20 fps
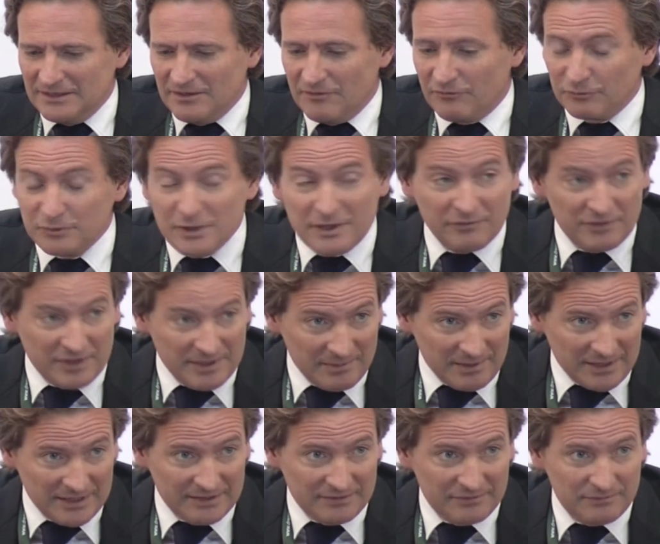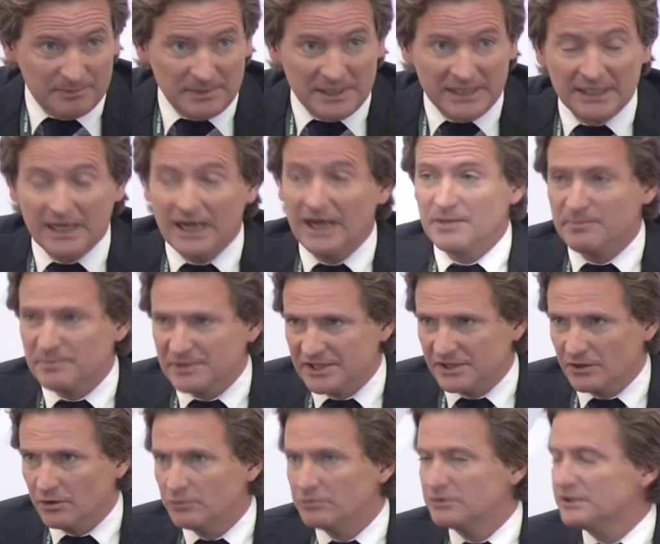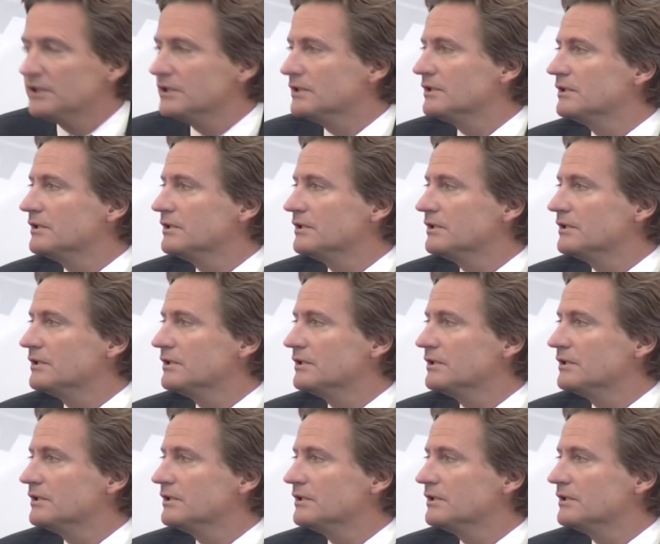3 of them have been IPO'd